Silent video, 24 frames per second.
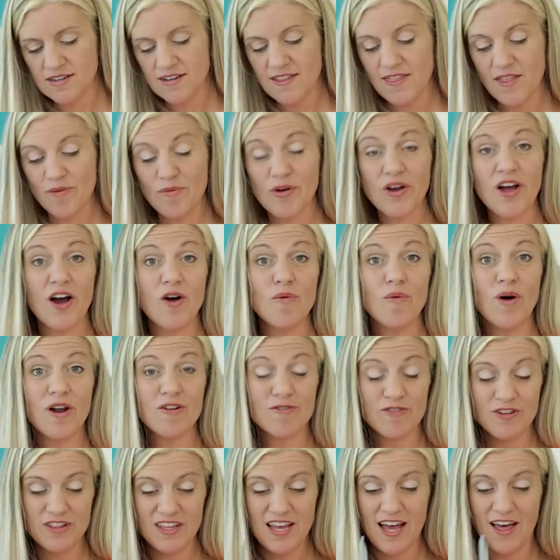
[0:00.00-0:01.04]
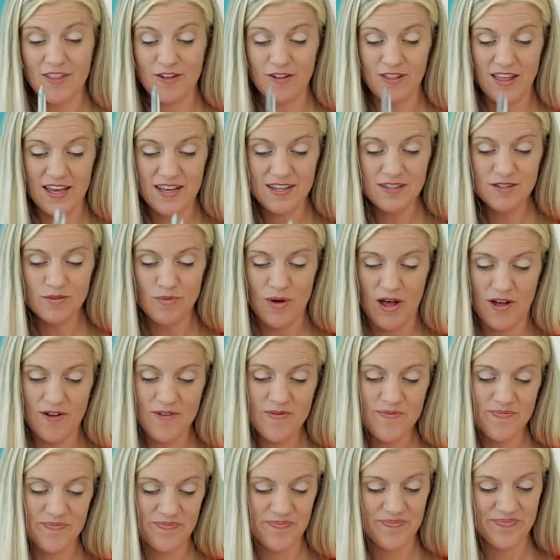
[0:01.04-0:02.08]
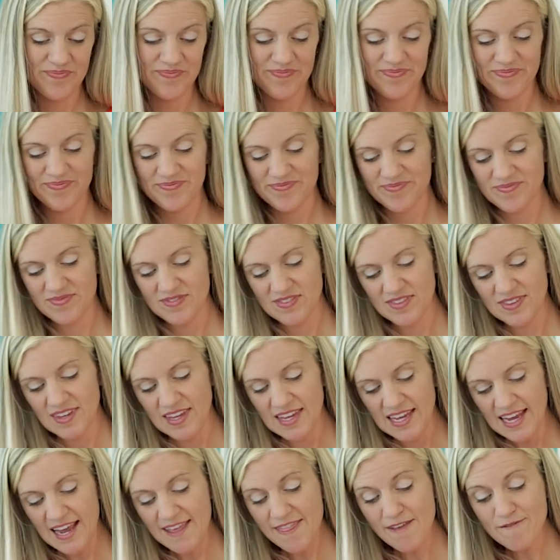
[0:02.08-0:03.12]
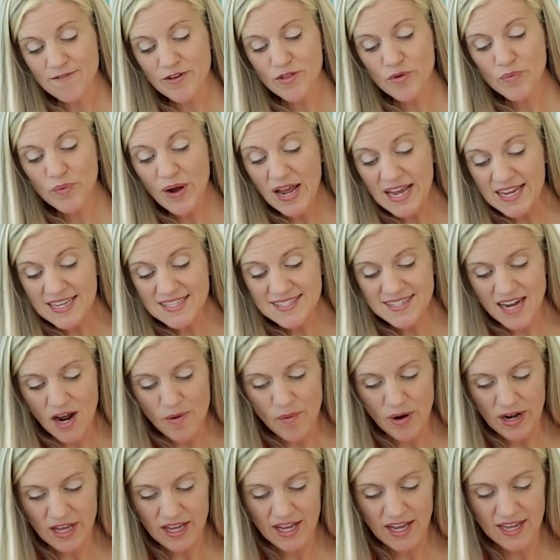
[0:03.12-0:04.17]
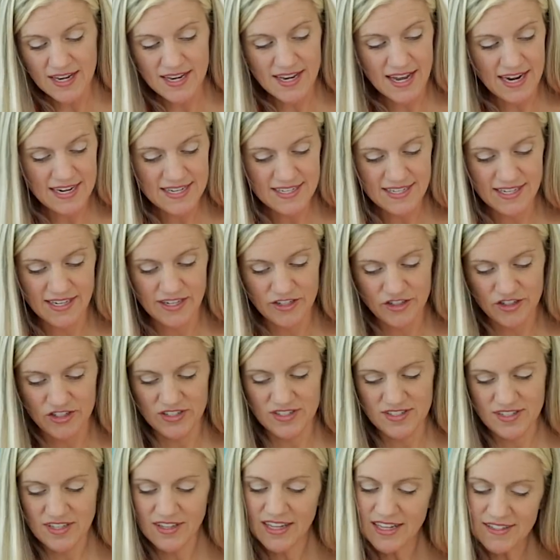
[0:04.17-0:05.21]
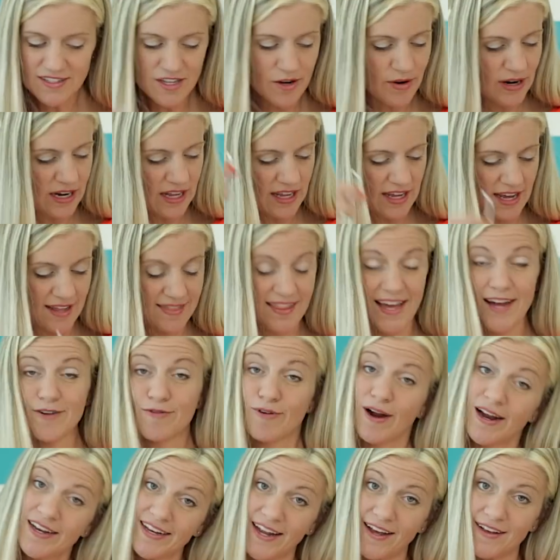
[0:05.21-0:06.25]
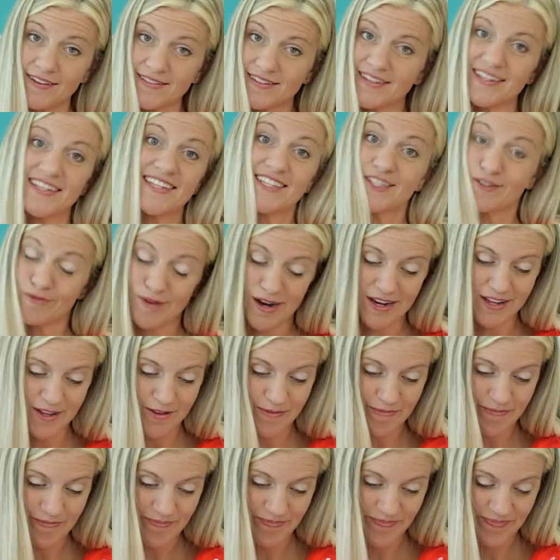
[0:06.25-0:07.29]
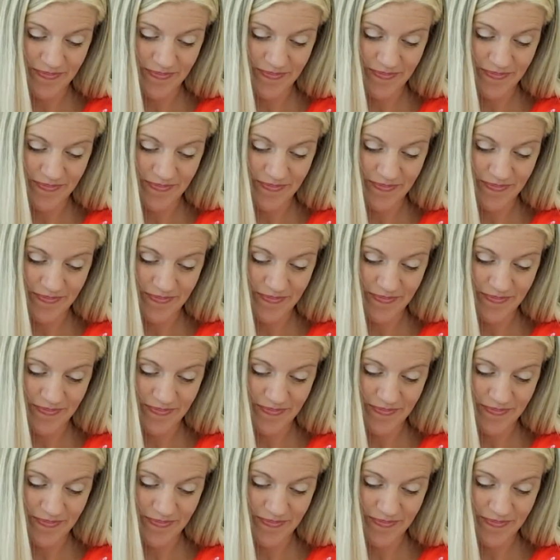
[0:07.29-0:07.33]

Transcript: And then we'll cut one for the other leg as well. And then for the waist, I wanna cut 19 inches. So let's go ahead and cut that right now so that it's ready.